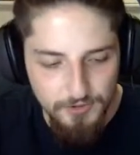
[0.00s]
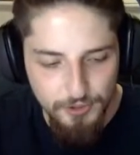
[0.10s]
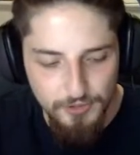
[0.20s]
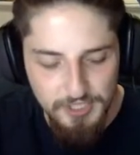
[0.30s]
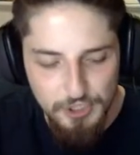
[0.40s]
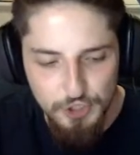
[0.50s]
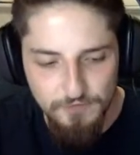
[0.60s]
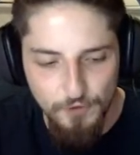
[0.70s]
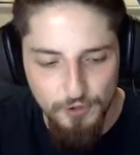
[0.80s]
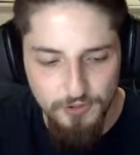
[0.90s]
The like
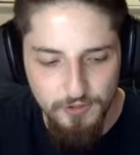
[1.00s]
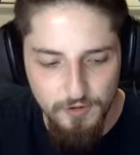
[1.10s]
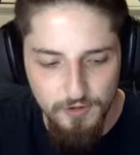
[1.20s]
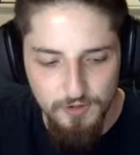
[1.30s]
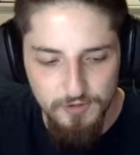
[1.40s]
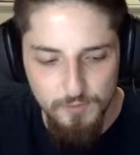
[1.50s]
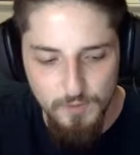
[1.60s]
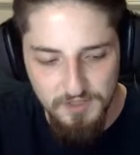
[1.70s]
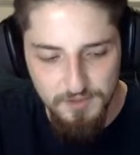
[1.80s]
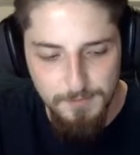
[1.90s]
Chiffon,
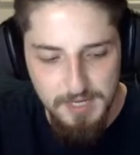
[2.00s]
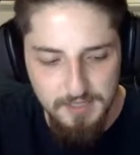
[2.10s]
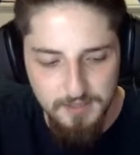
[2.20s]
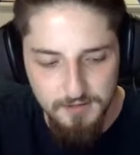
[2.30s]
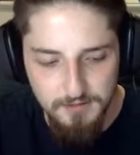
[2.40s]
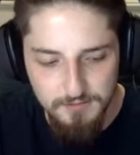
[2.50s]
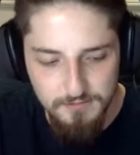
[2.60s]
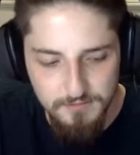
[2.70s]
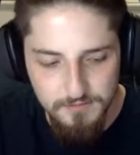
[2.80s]
one of the main